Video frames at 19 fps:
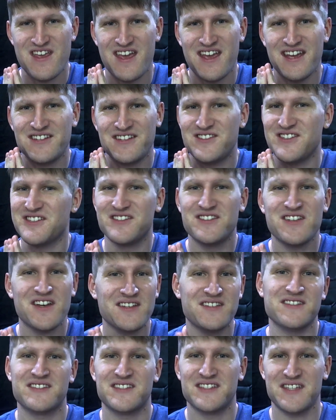it just
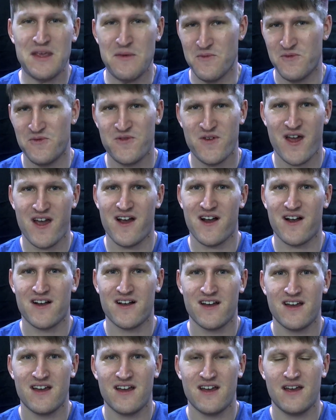doesn't seem fair.
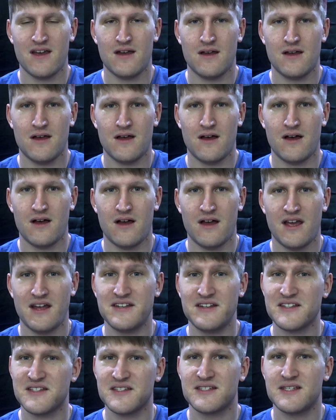It
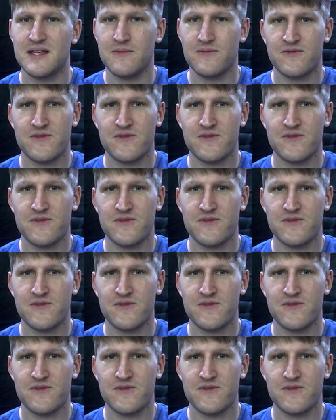doesn't seem